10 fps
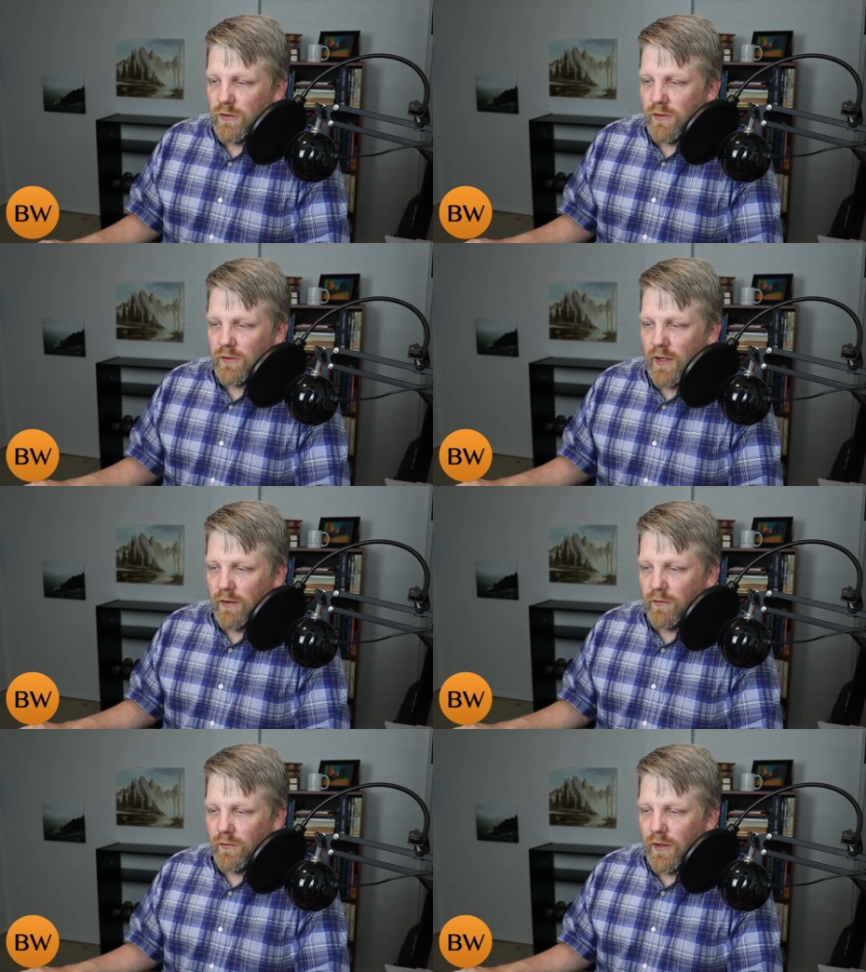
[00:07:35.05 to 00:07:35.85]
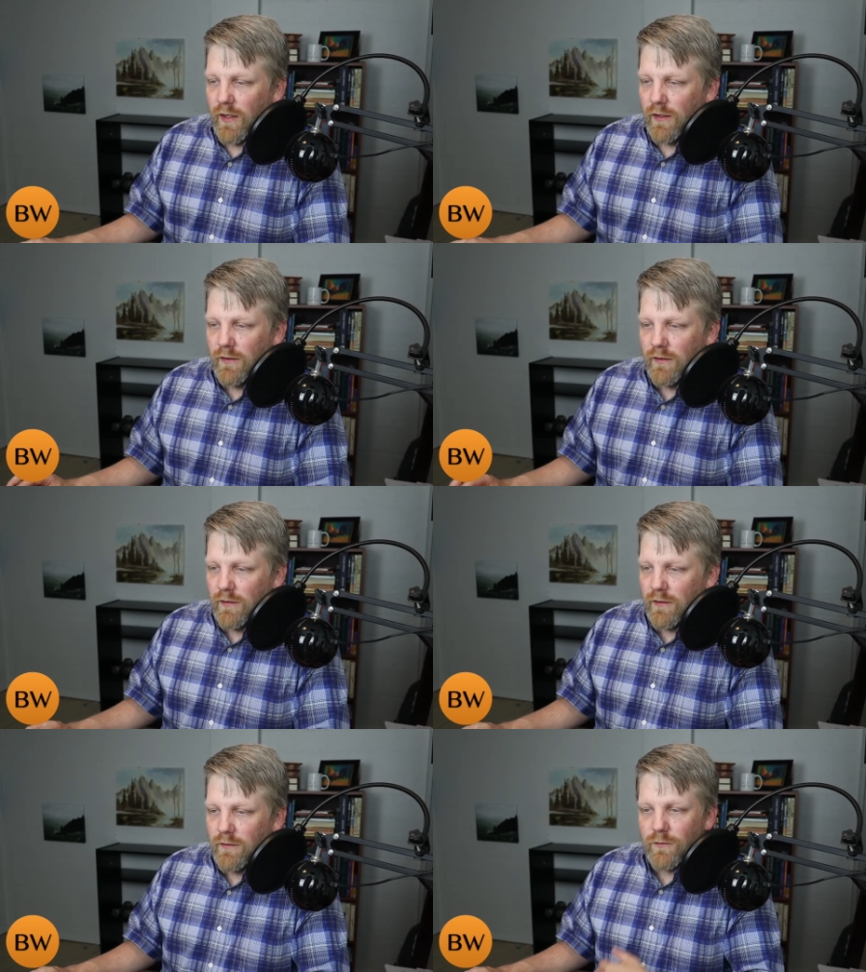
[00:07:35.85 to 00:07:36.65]
You're just kind of uh,
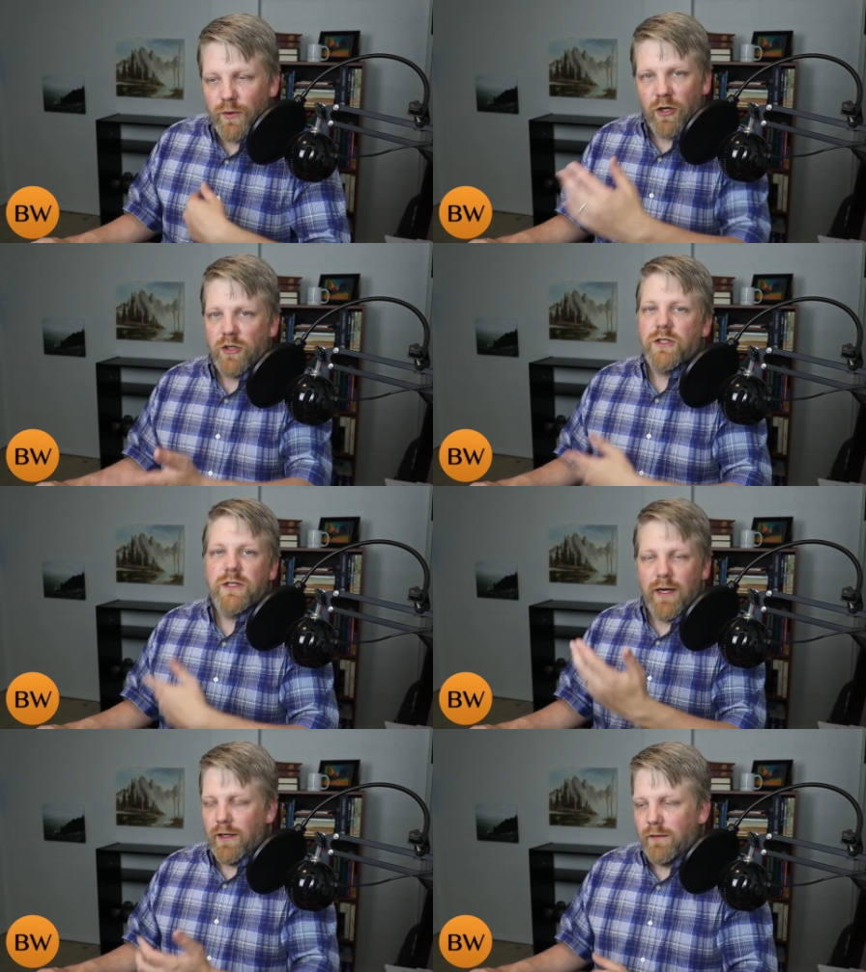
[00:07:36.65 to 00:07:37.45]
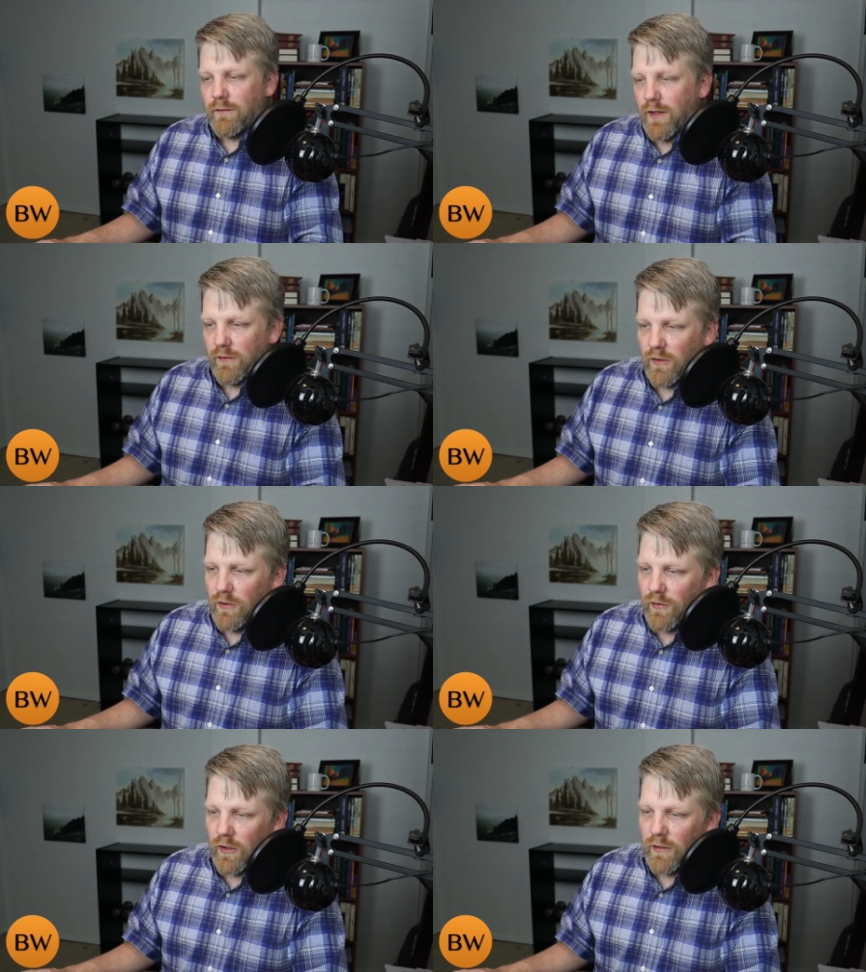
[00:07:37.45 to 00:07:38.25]
regurgitating things that
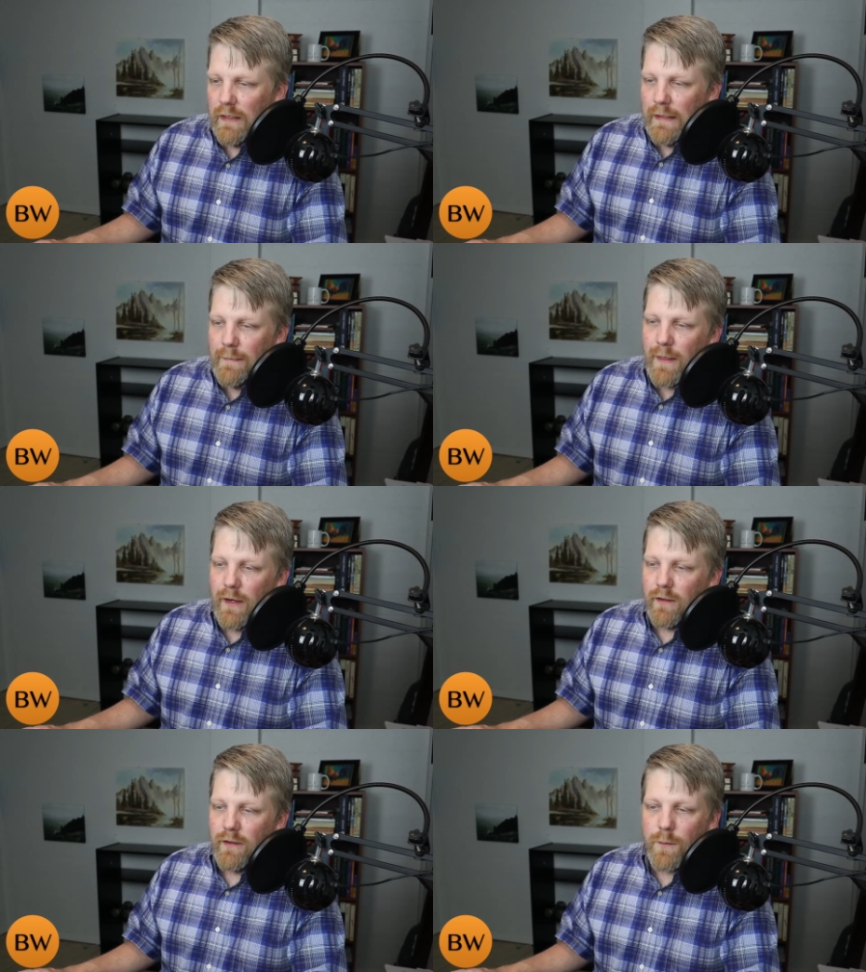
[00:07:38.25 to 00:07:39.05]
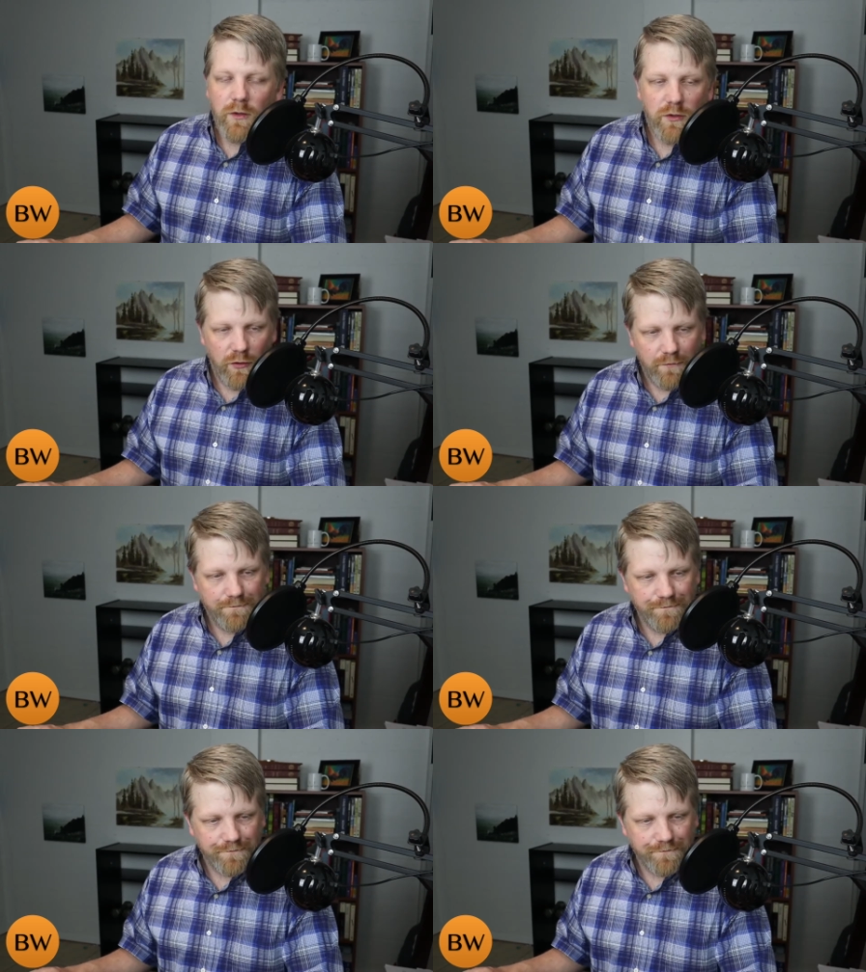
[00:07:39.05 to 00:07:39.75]
you've heard. Uh, number two